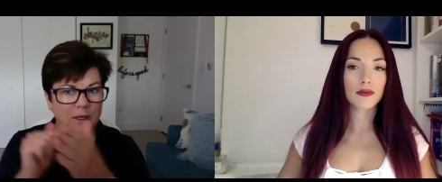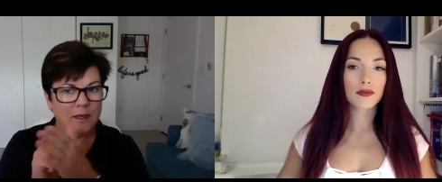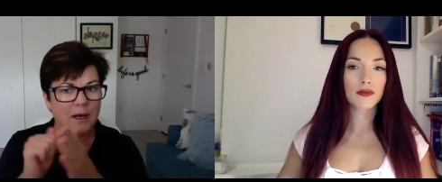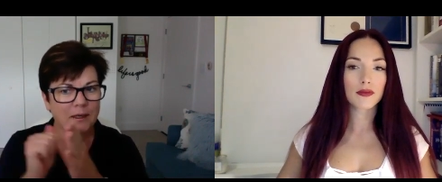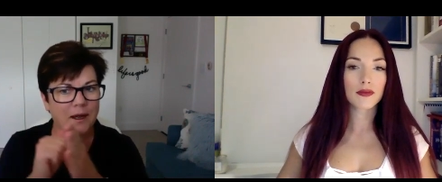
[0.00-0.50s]

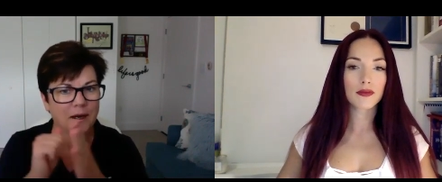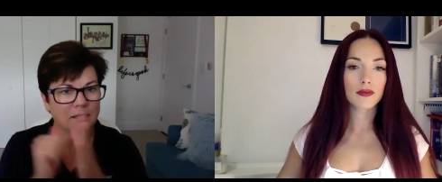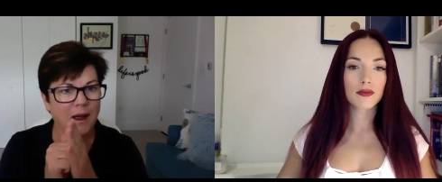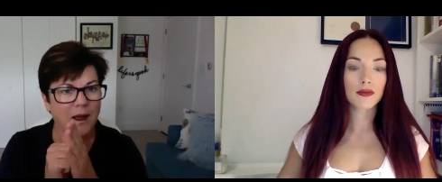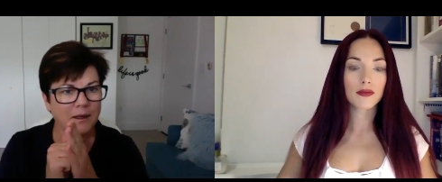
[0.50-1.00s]
Speaker 1: knock, knock,
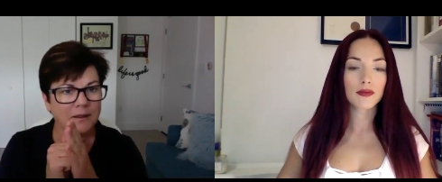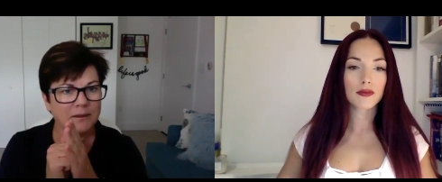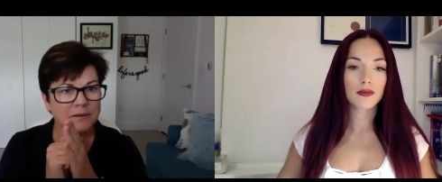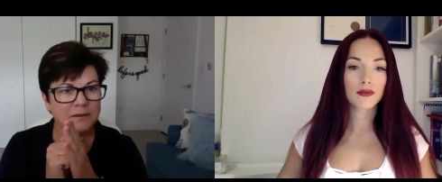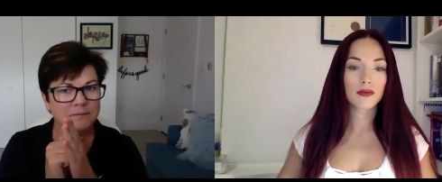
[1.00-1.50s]
knock.
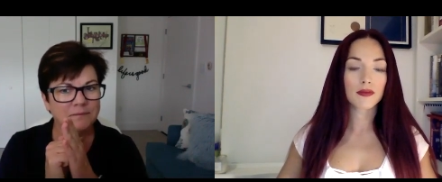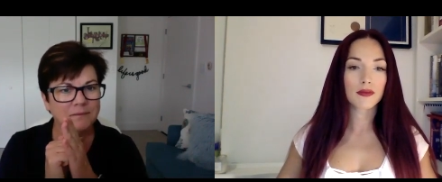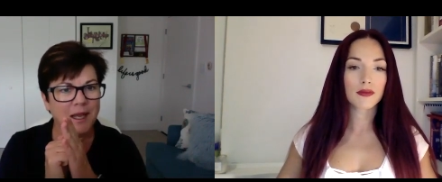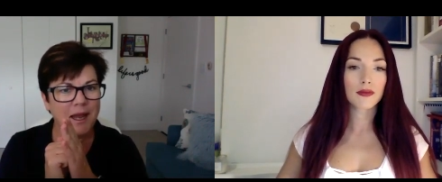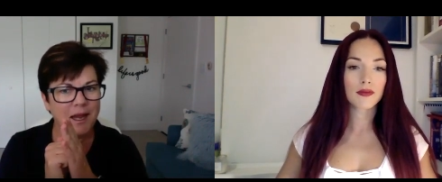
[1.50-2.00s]

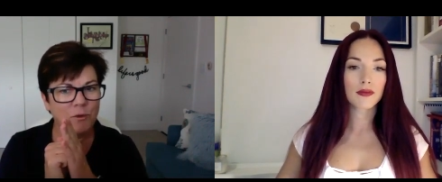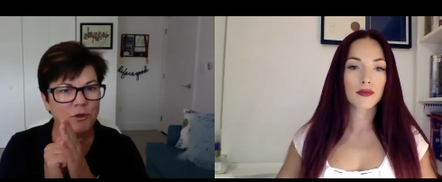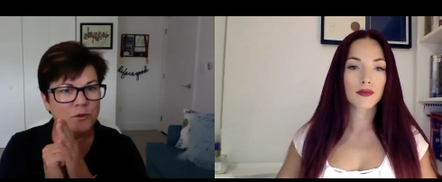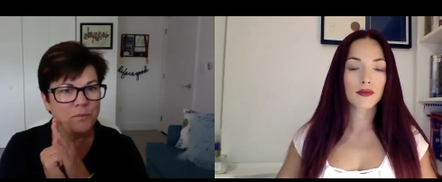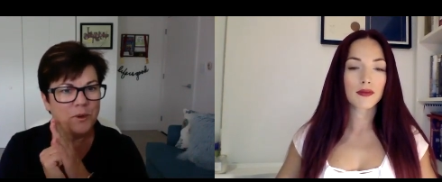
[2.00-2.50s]
Hey, would
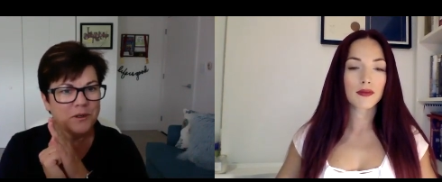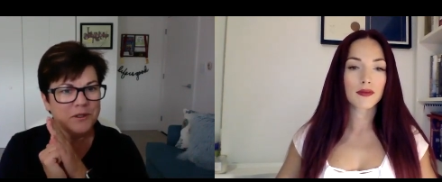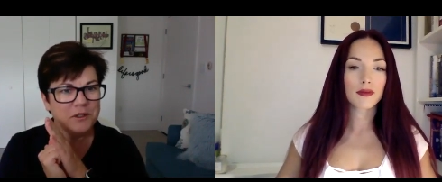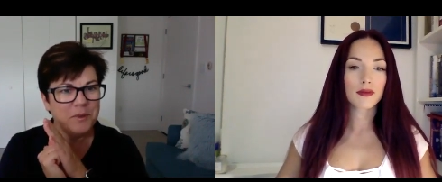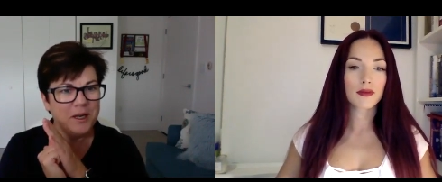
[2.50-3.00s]
you
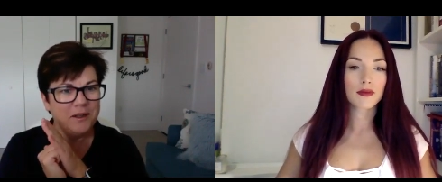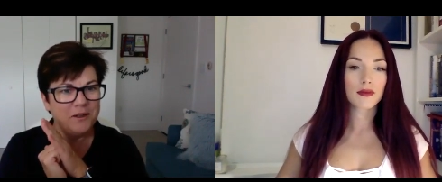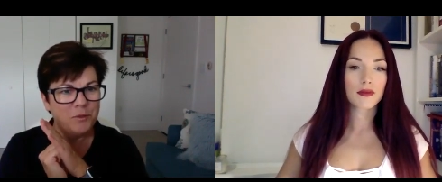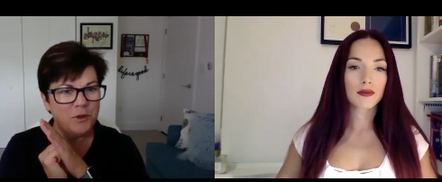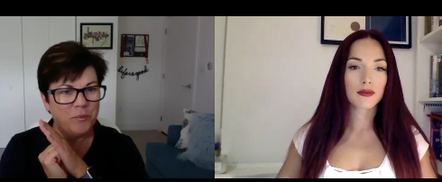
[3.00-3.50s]
participate in this
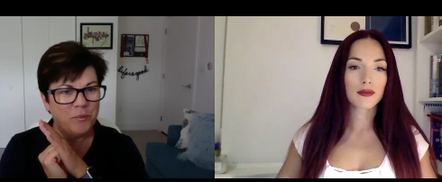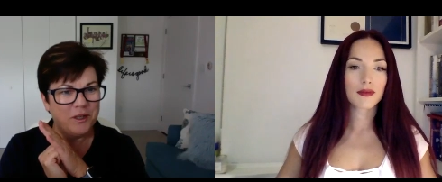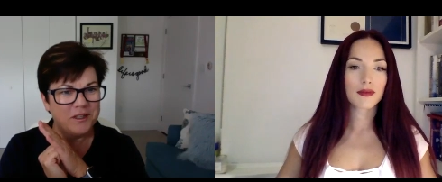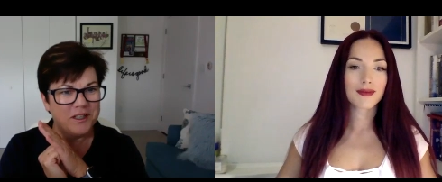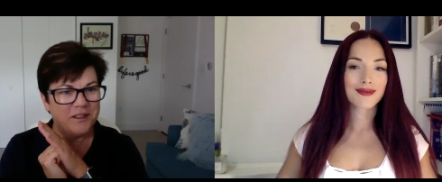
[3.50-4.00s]
book we're putting
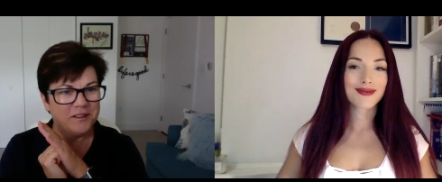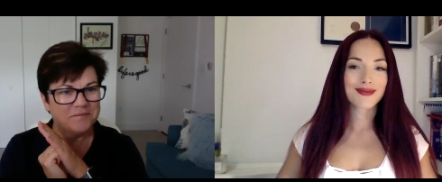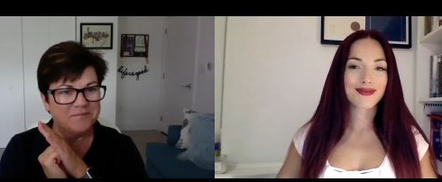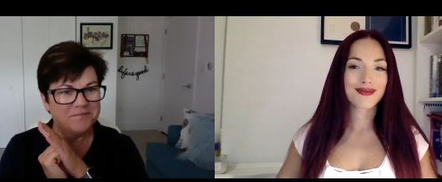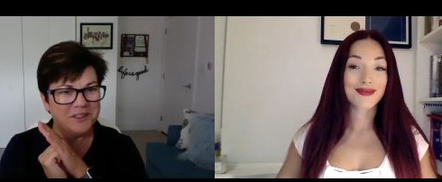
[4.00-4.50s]
together?
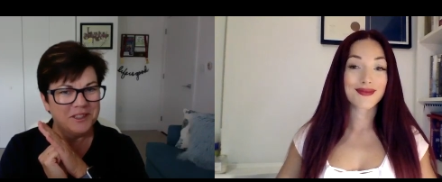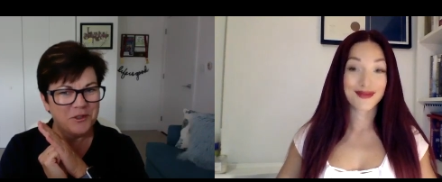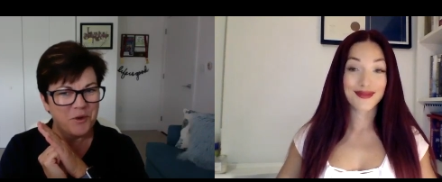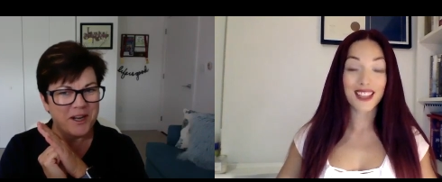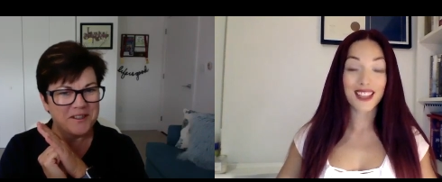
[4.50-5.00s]
Is this
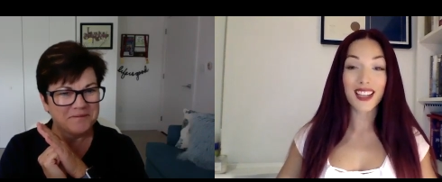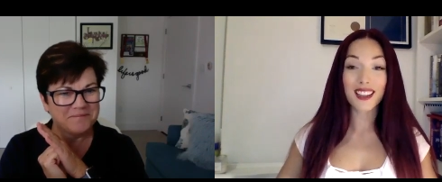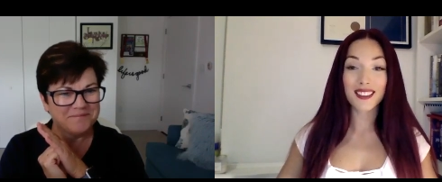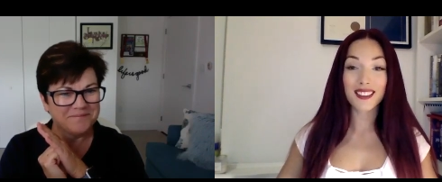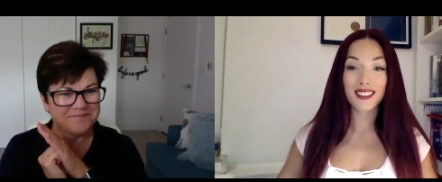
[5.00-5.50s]
right? Yeah
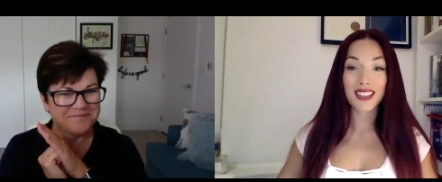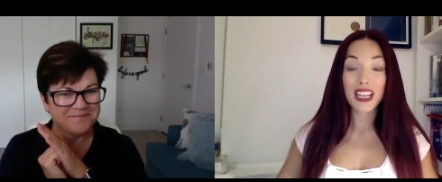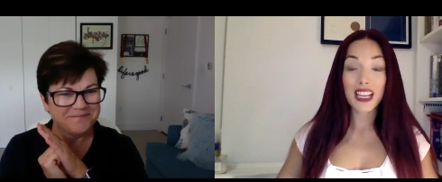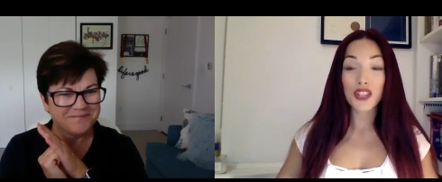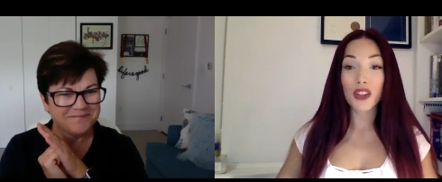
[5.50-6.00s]

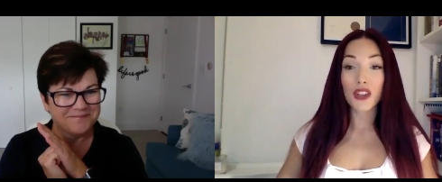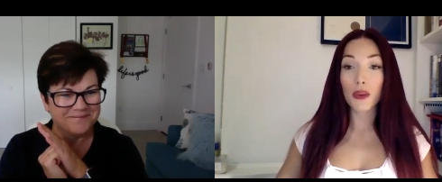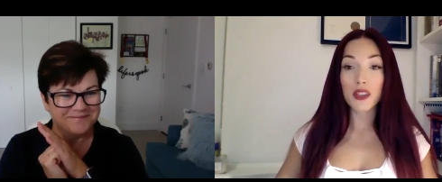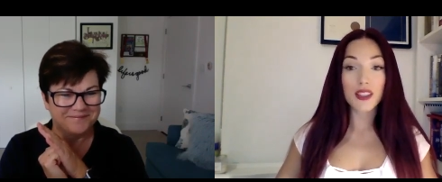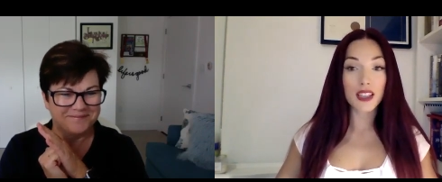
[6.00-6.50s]
Speaker 2: so there was
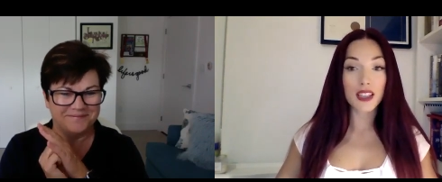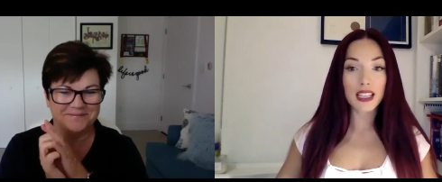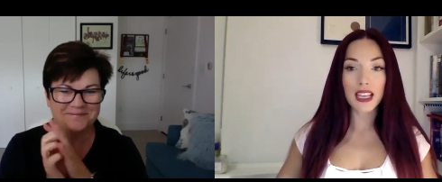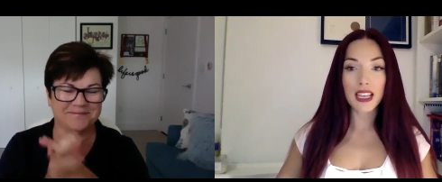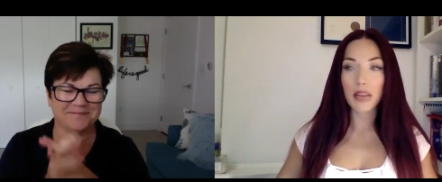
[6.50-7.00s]

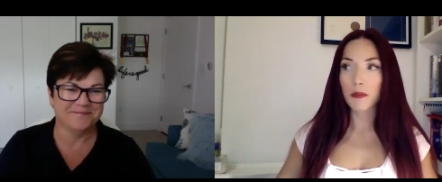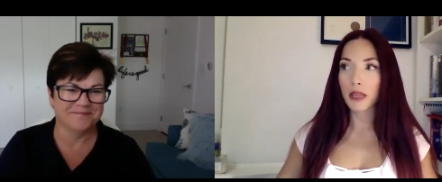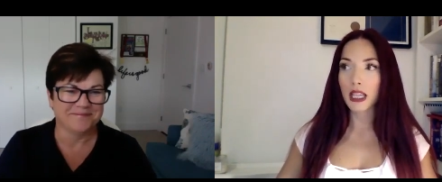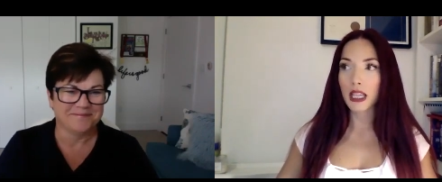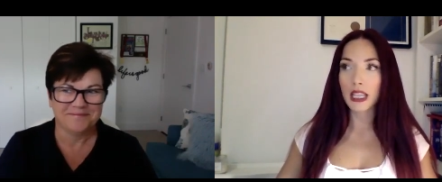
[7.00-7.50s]
again
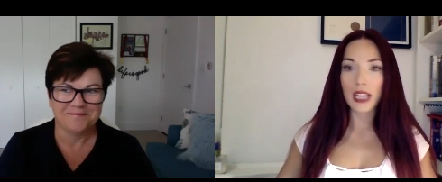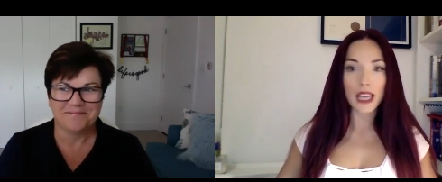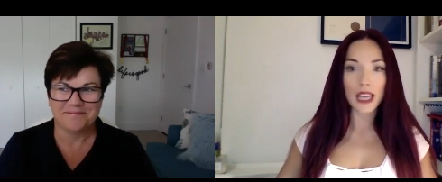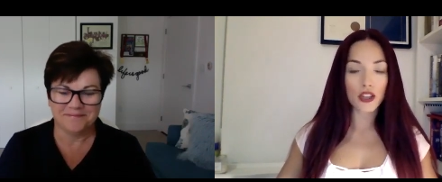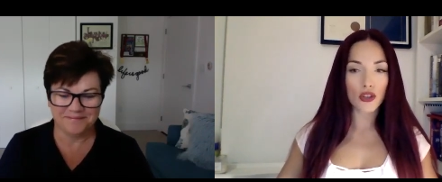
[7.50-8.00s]
being in an
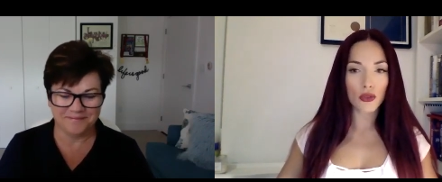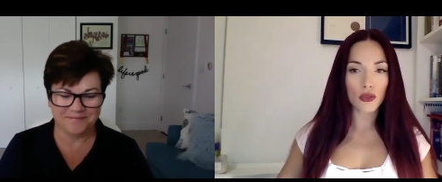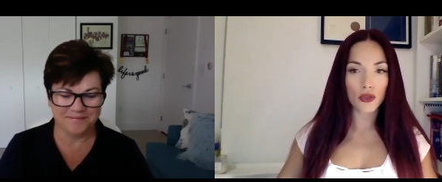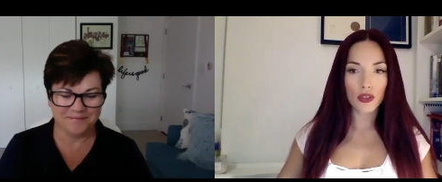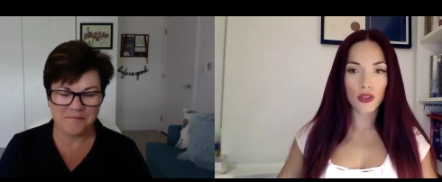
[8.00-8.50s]
attitude
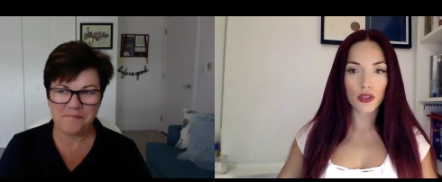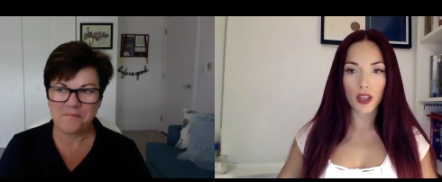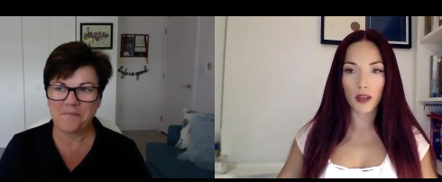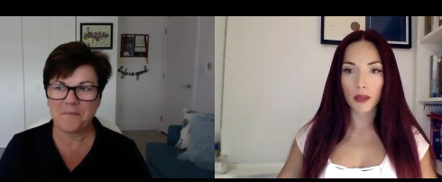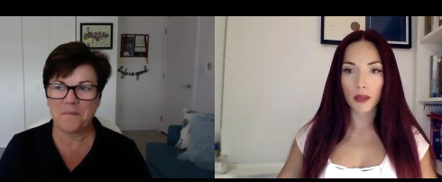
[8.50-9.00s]
uh,
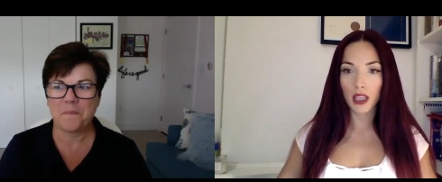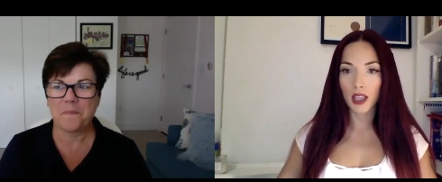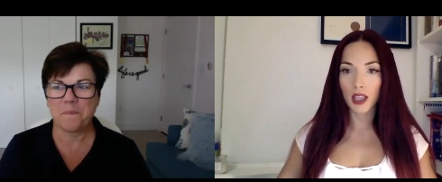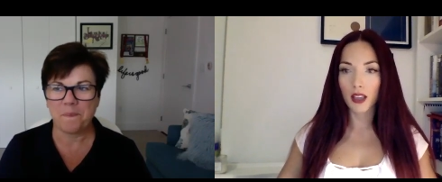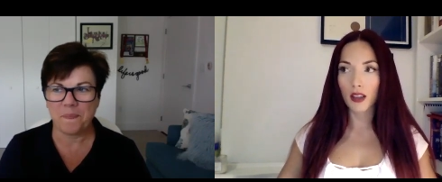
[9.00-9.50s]

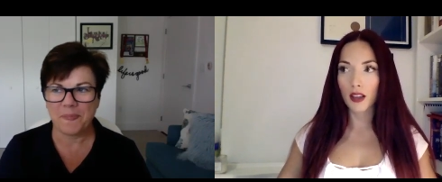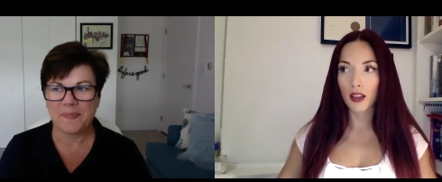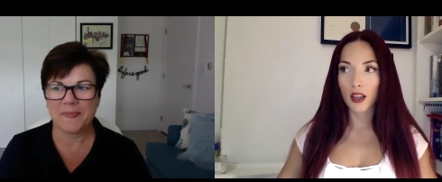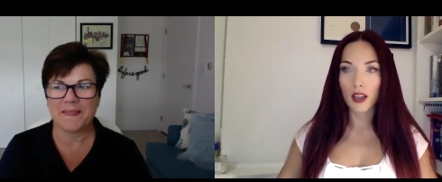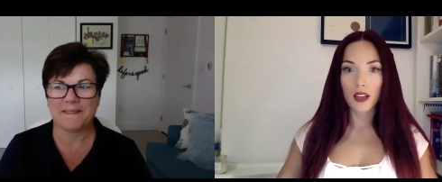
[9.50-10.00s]
being
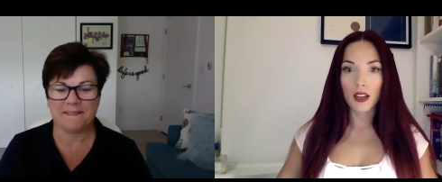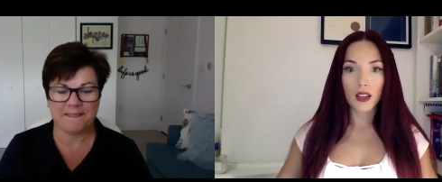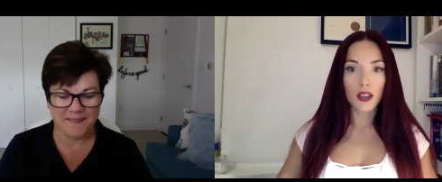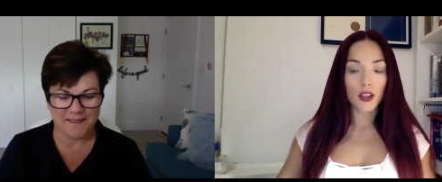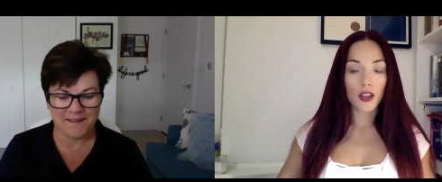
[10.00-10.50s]

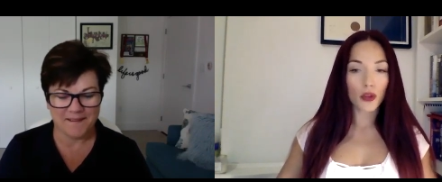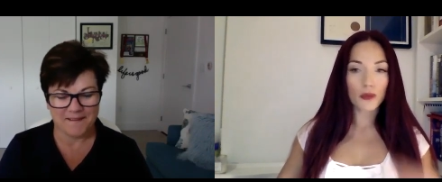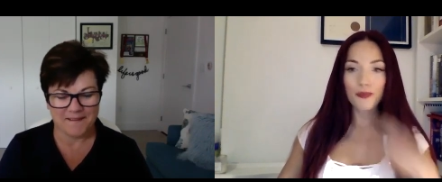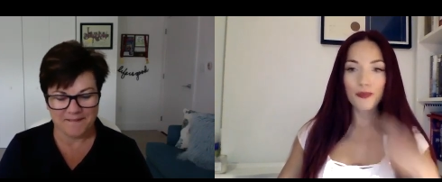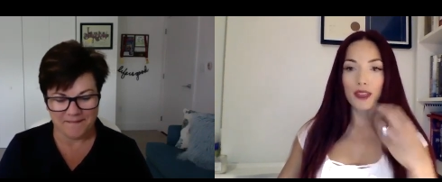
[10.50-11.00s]
you know
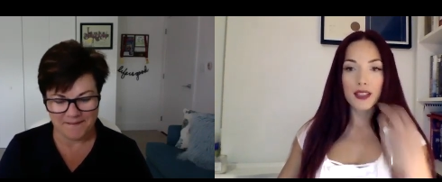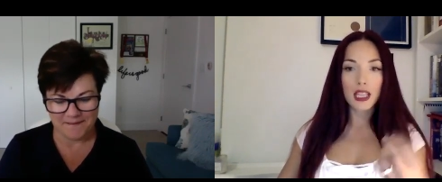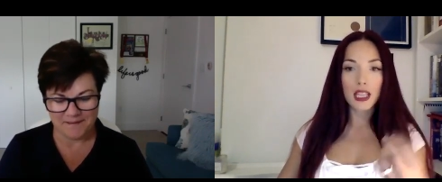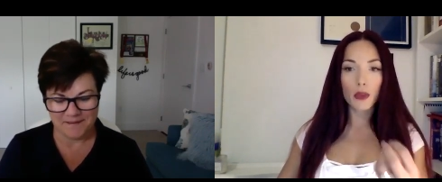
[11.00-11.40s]
sticking with the